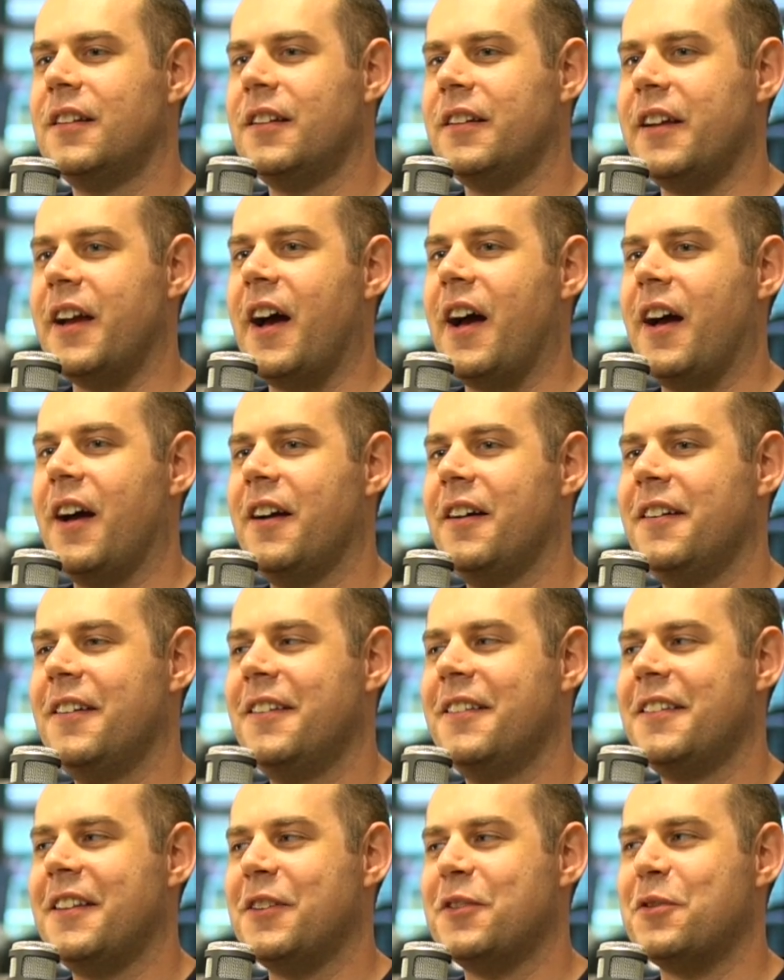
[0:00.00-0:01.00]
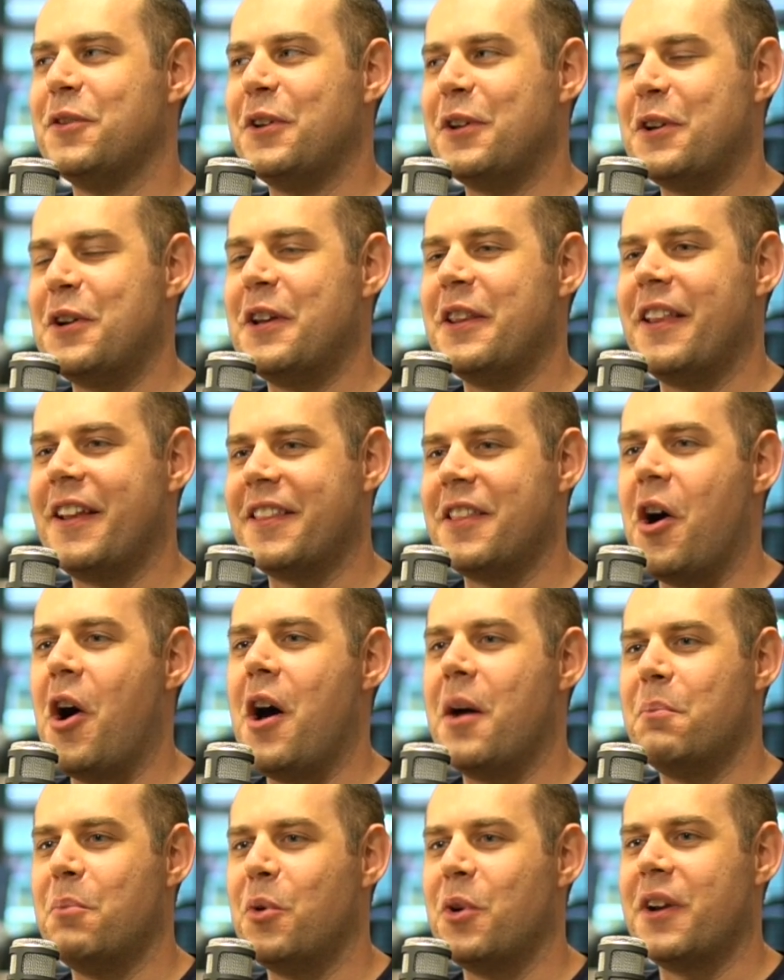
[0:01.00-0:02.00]
Yeah, that's really good. Like the
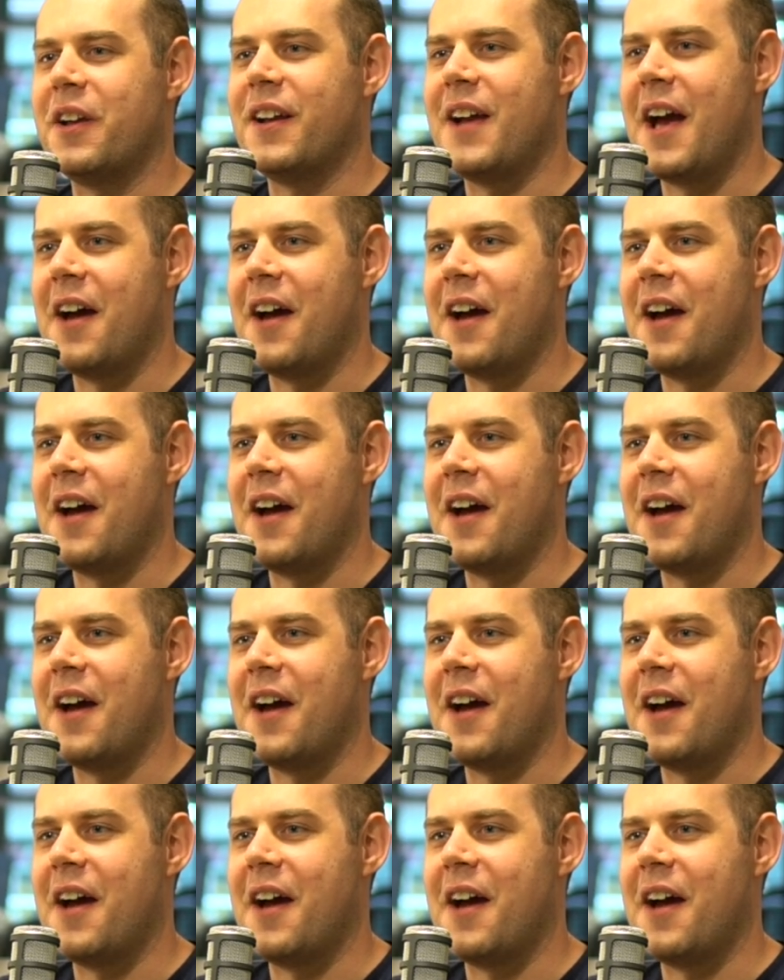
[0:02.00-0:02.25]
onboarding.